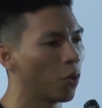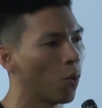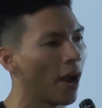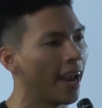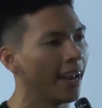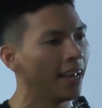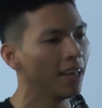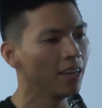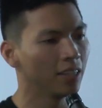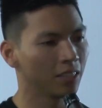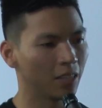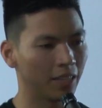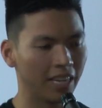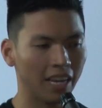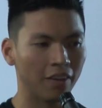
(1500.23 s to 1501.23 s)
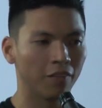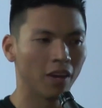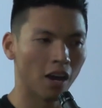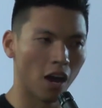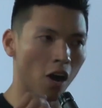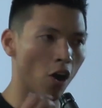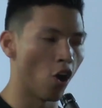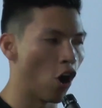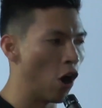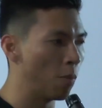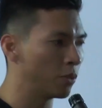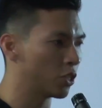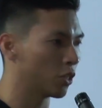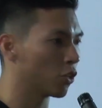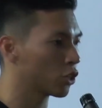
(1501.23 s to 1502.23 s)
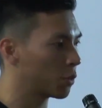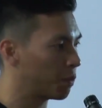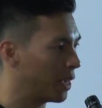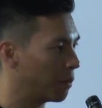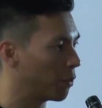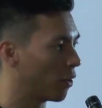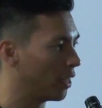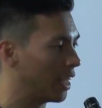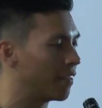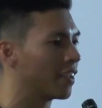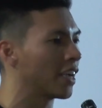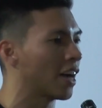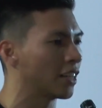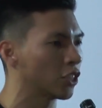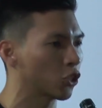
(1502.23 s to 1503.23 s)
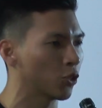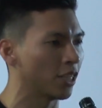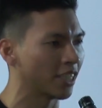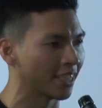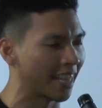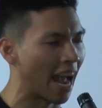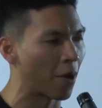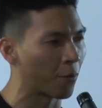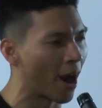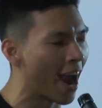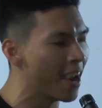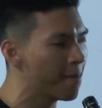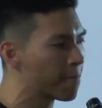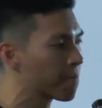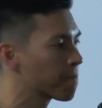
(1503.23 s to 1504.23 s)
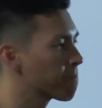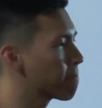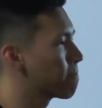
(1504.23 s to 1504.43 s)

a way to give a home to those people living on the streets. Is that right?